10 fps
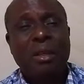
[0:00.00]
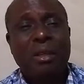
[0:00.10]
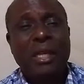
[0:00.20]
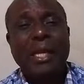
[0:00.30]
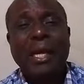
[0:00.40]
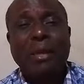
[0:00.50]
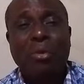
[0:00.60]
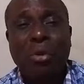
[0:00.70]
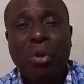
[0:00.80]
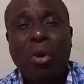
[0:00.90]
they are
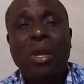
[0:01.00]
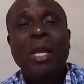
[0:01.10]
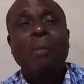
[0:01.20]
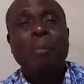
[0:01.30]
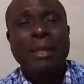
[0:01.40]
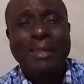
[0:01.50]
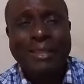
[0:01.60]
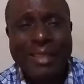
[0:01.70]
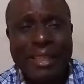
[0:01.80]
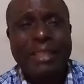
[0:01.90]
no longer
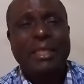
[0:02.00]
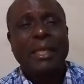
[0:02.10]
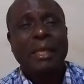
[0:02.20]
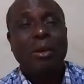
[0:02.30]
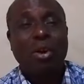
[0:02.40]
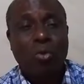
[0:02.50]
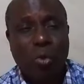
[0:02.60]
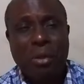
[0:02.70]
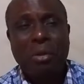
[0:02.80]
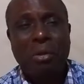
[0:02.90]
meditating on
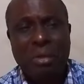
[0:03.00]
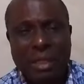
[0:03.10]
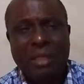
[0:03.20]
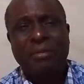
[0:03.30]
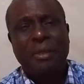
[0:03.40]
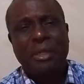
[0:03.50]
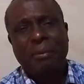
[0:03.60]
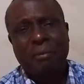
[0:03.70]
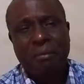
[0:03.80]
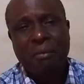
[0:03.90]
what God did for
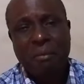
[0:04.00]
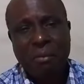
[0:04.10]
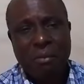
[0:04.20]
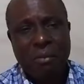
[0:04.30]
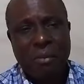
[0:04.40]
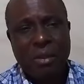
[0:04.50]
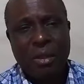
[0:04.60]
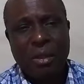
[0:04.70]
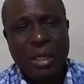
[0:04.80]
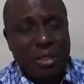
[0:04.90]
them.
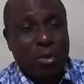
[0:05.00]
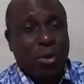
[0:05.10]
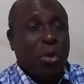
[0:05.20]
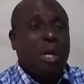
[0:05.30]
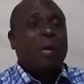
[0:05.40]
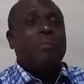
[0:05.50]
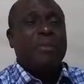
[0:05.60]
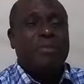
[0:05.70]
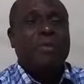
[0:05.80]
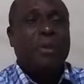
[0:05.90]
It's no longer
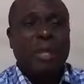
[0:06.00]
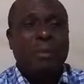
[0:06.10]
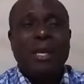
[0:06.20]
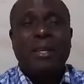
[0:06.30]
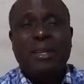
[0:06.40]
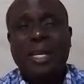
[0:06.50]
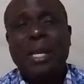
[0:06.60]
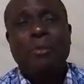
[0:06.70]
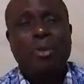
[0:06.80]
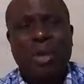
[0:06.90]
before them.
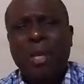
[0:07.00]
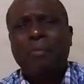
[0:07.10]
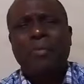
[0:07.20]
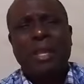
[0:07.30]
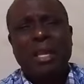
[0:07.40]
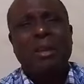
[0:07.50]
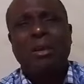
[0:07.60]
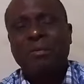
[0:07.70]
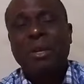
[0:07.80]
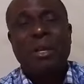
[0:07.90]
Anytime you keep thinking
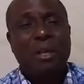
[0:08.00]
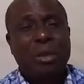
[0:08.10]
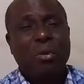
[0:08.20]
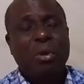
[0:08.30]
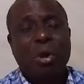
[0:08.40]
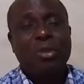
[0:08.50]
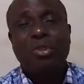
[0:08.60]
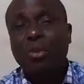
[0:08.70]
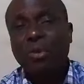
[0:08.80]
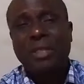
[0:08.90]
of, God's
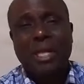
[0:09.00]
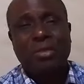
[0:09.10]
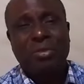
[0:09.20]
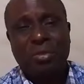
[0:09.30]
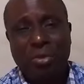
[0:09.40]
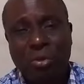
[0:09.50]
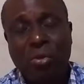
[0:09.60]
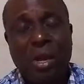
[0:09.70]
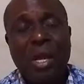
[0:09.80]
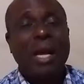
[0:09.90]
goodness to
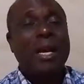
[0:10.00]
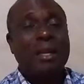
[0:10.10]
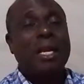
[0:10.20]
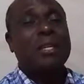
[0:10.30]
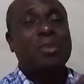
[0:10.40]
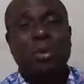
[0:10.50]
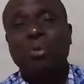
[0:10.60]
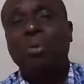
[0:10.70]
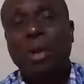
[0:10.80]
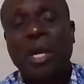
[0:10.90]
you, and that's
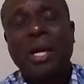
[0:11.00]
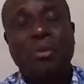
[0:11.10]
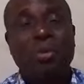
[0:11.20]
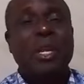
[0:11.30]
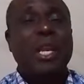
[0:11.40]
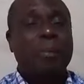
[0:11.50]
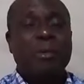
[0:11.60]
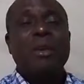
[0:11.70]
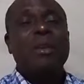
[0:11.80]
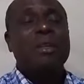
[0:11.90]
on your heart, you
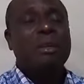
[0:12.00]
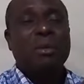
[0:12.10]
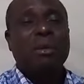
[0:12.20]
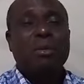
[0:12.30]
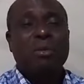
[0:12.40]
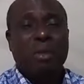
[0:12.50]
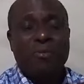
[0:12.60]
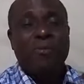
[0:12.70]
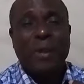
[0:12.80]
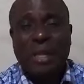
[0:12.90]
keep,
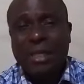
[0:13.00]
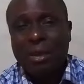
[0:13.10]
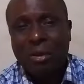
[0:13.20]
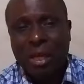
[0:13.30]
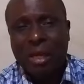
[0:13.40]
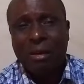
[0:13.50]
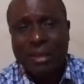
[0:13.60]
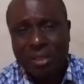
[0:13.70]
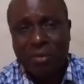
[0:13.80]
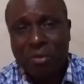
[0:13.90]
reflecting on the
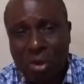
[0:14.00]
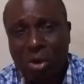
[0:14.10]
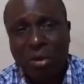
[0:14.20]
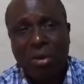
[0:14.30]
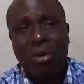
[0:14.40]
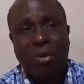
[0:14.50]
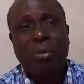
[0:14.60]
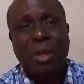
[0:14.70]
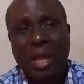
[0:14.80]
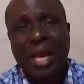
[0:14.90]
grace of God on
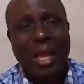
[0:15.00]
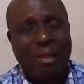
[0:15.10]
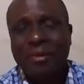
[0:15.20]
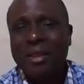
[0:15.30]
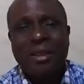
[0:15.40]
your life,